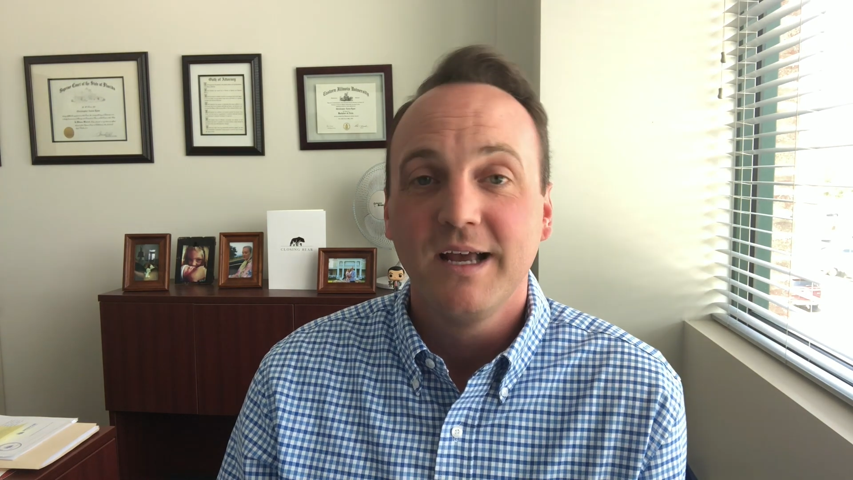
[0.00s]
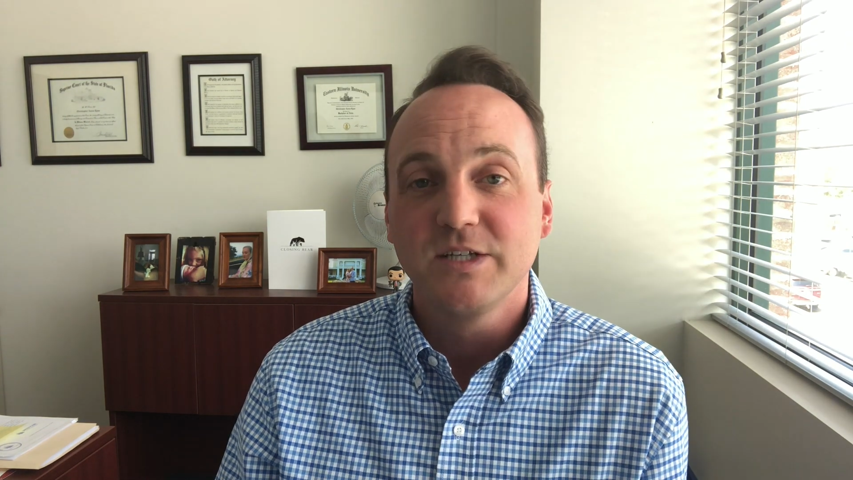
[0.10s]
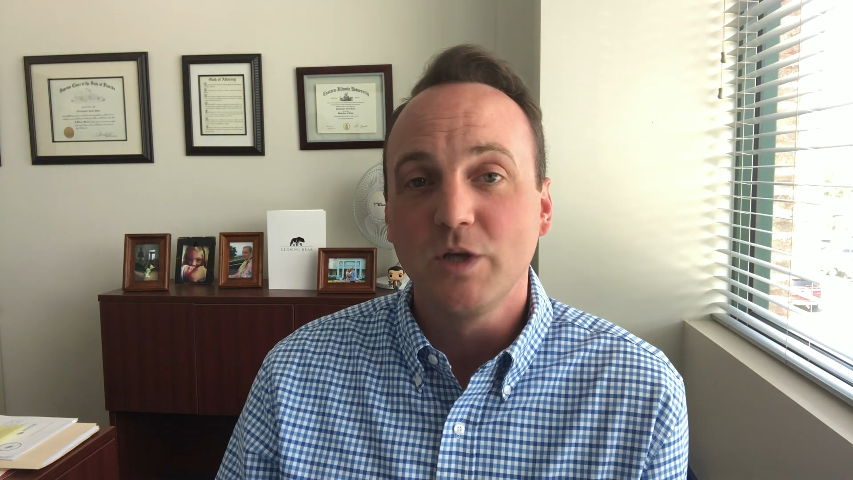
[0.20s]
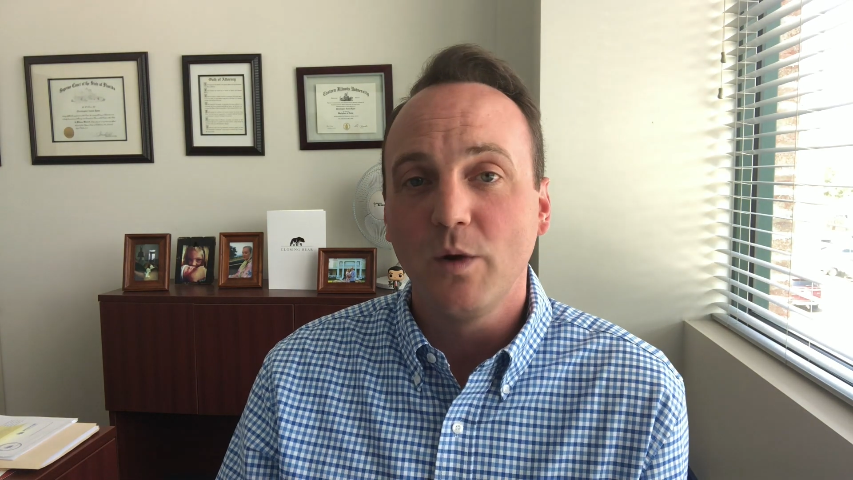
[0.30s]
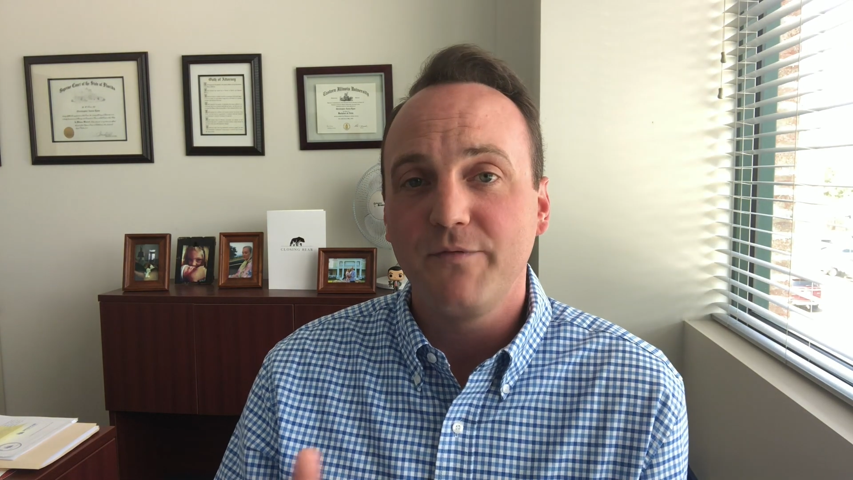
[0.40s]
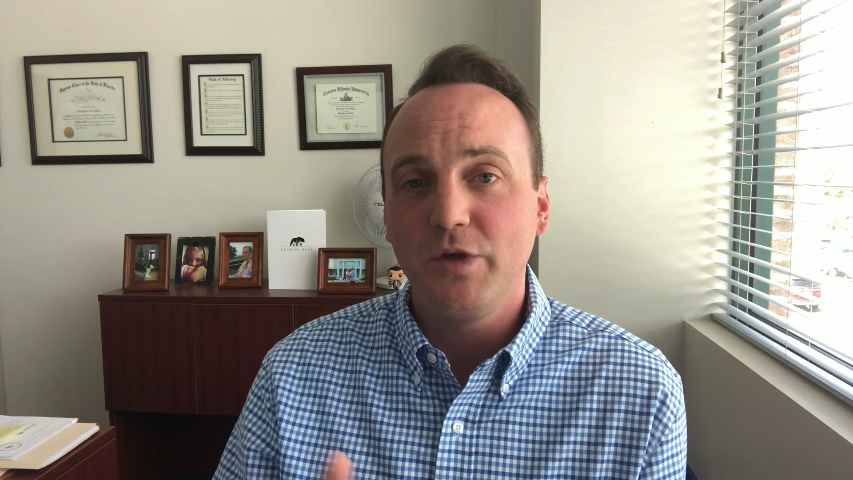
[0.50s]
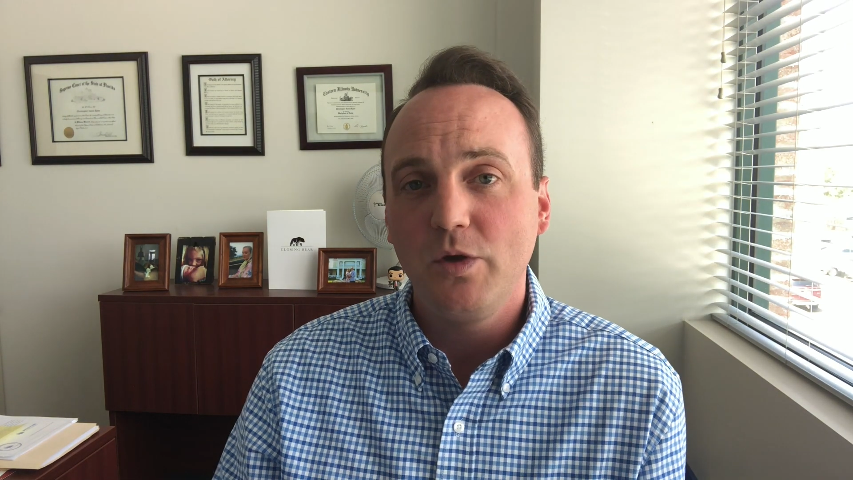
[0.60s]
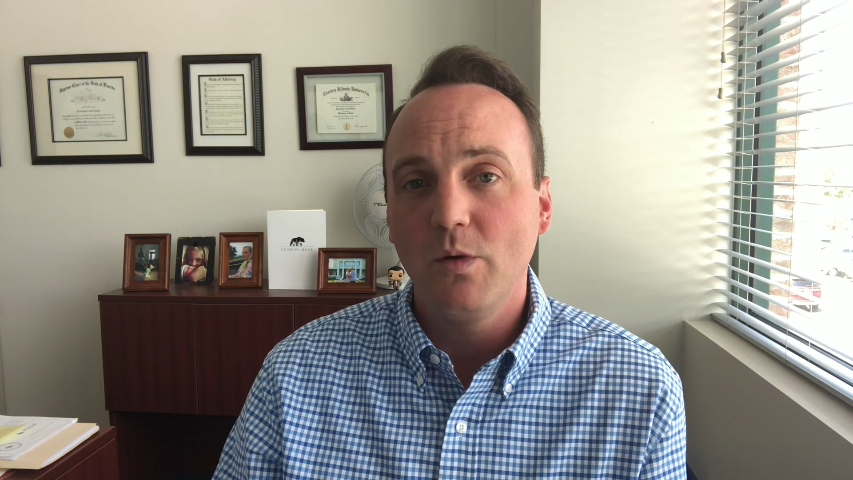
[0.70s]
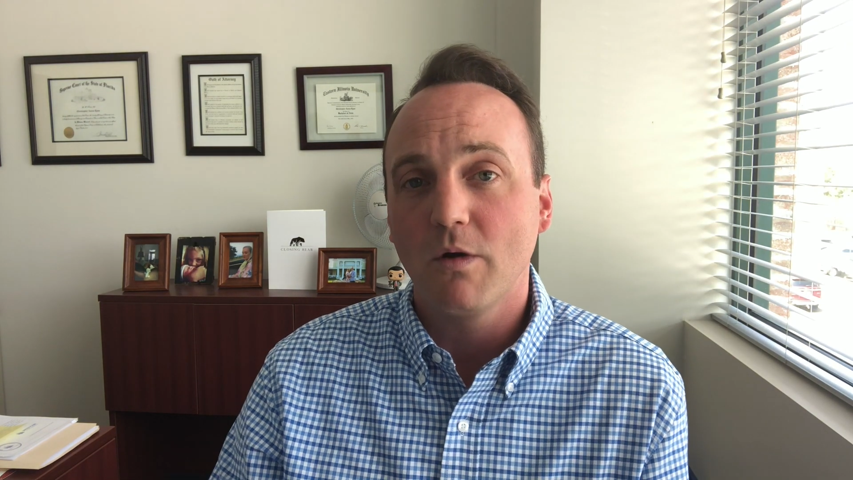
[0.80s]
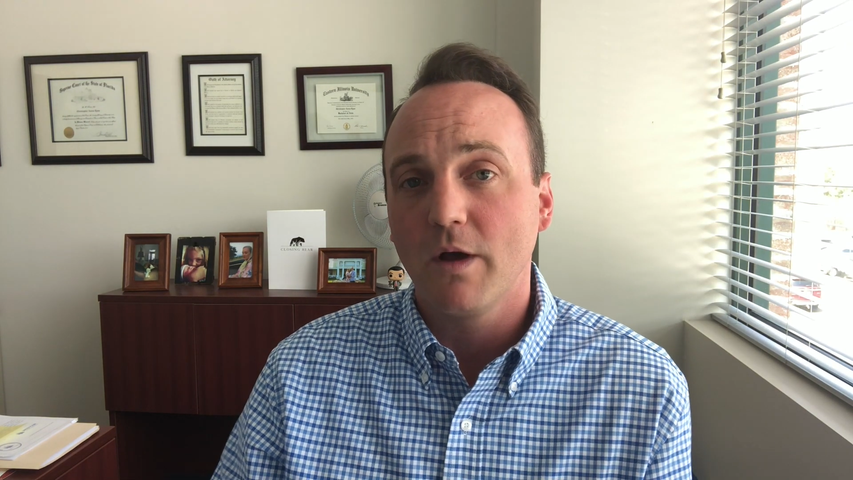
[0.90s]
So if
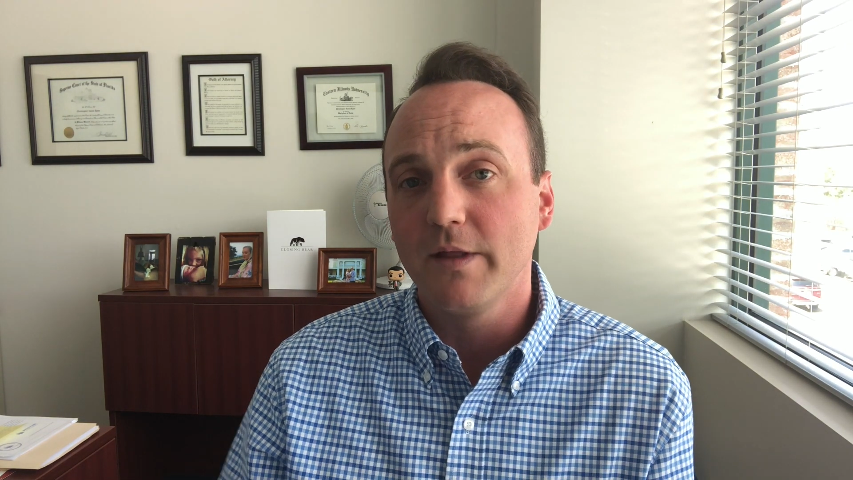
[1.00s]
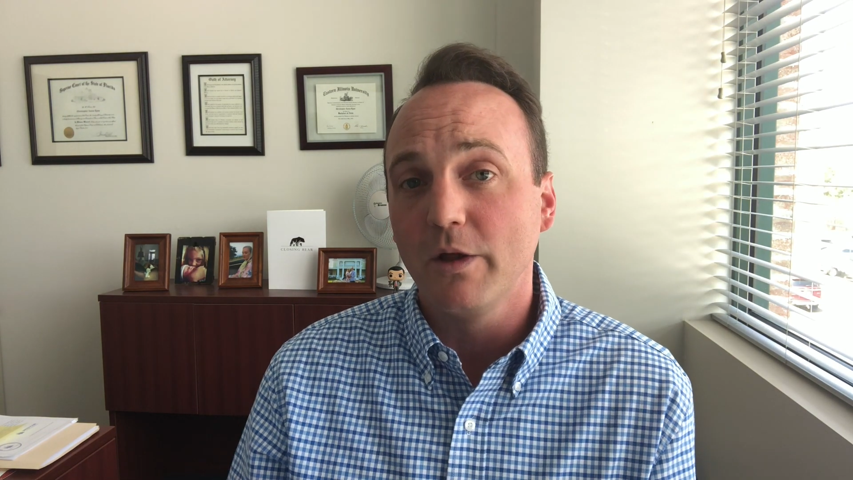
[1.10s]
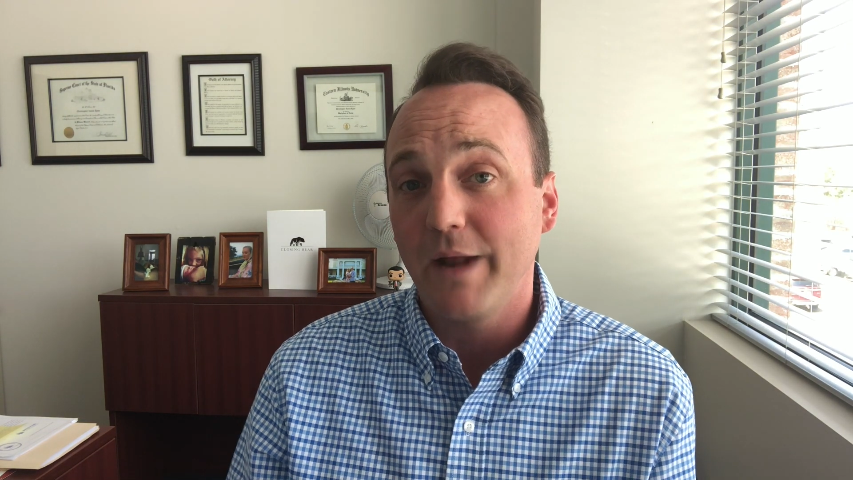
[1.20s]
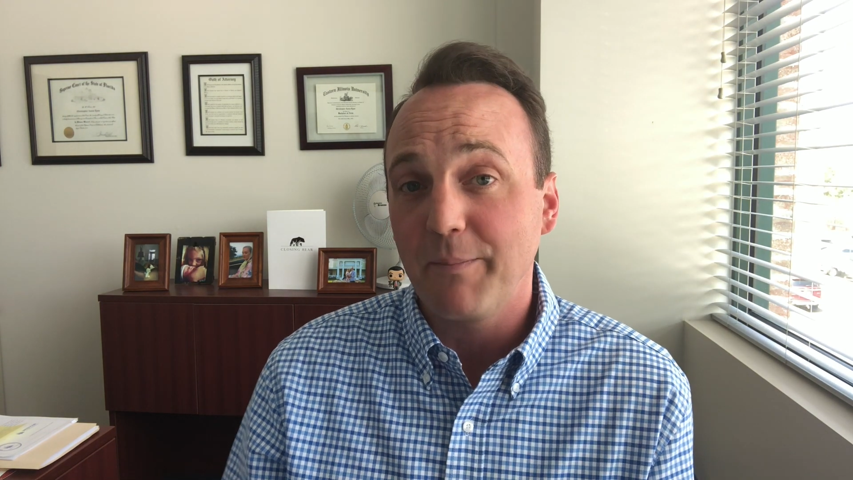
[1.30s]
you are on the loan